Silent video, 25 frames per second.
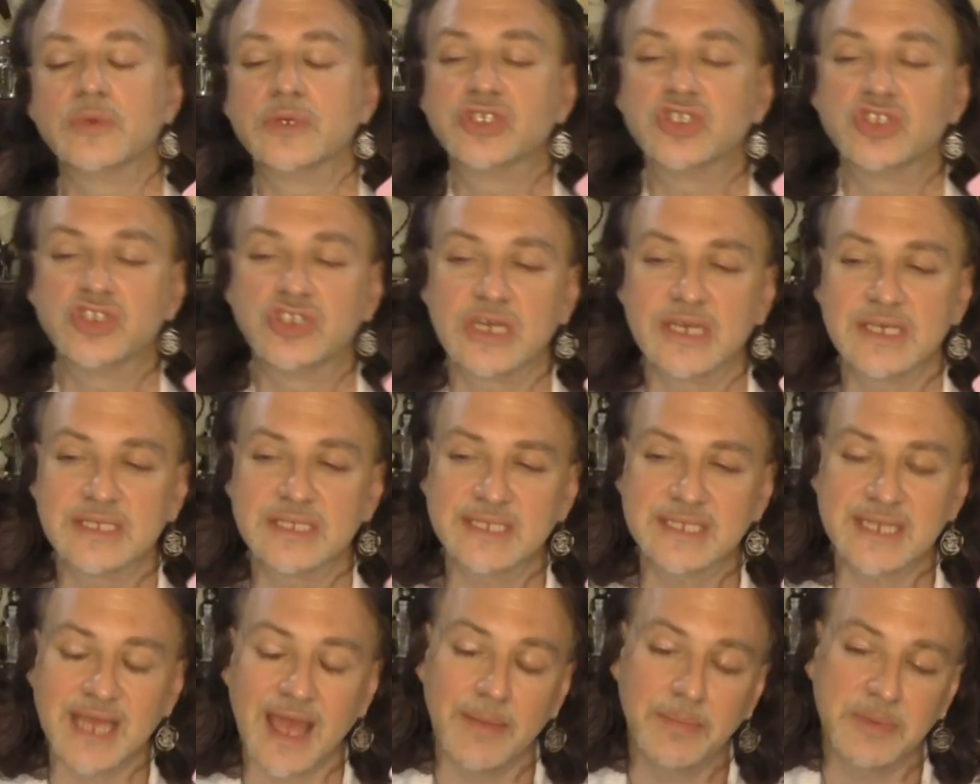which
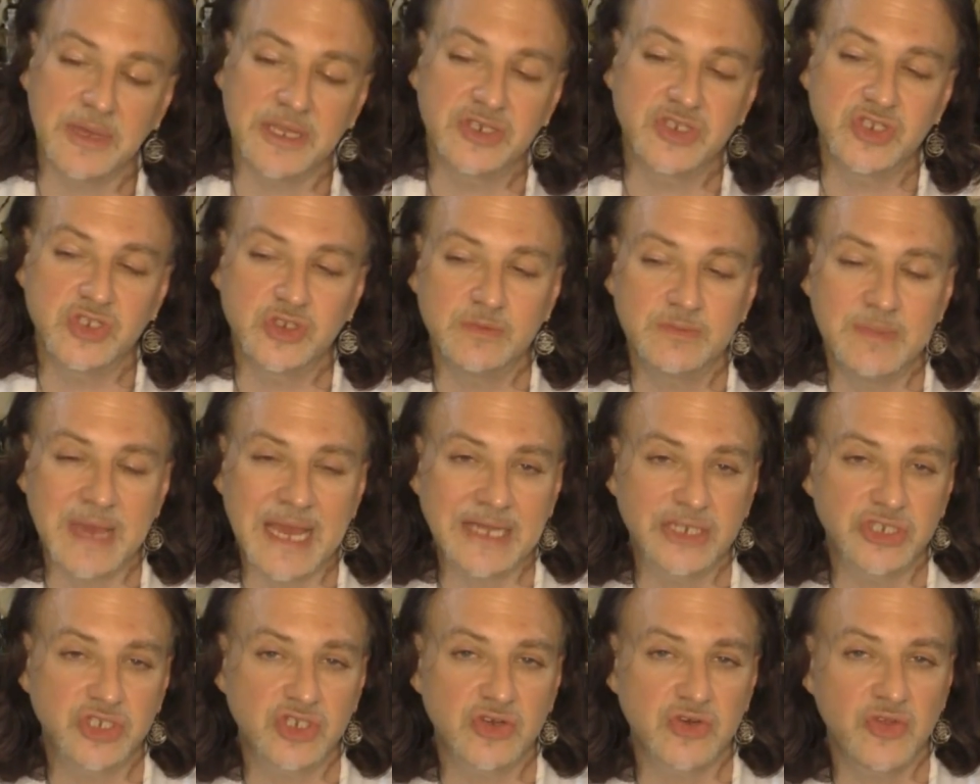does tap into
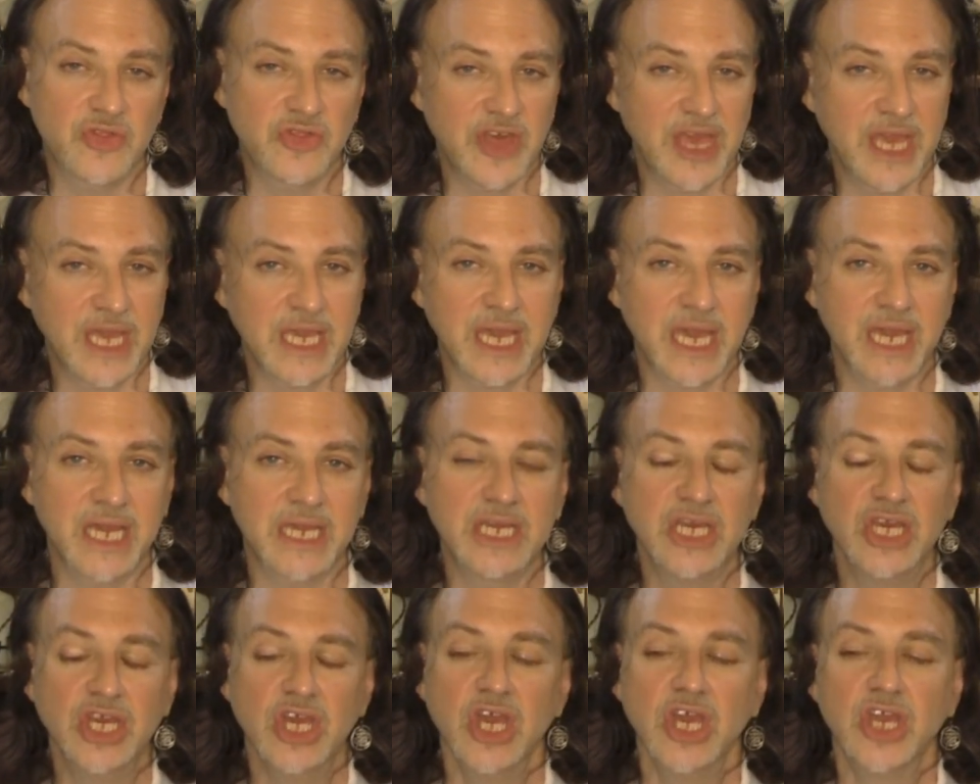magical
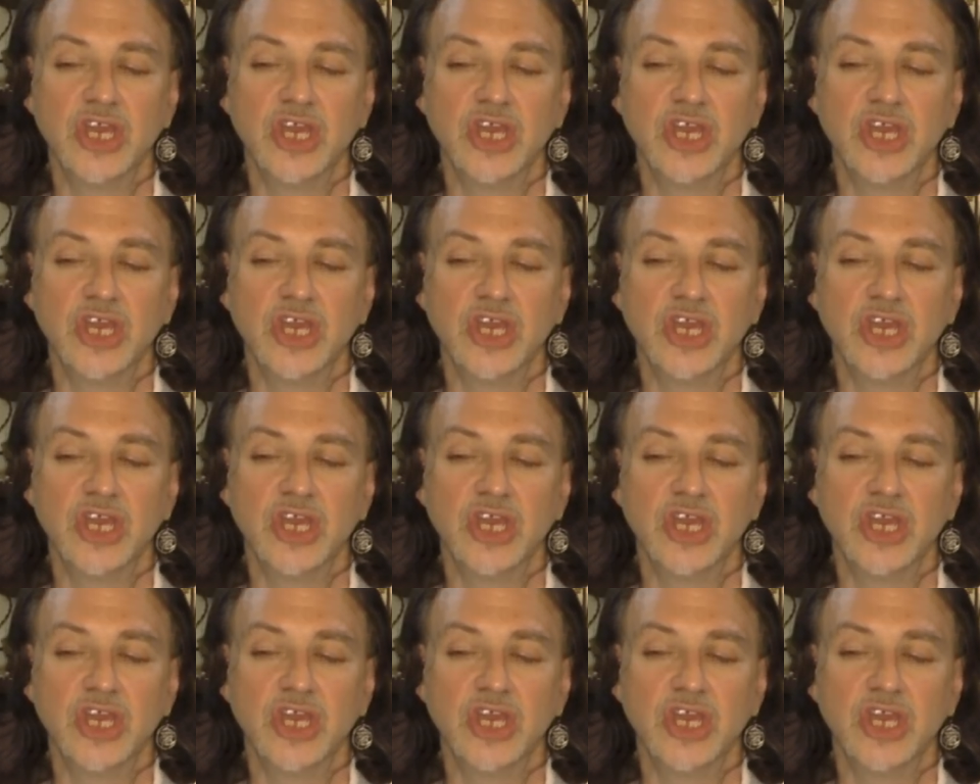thinking.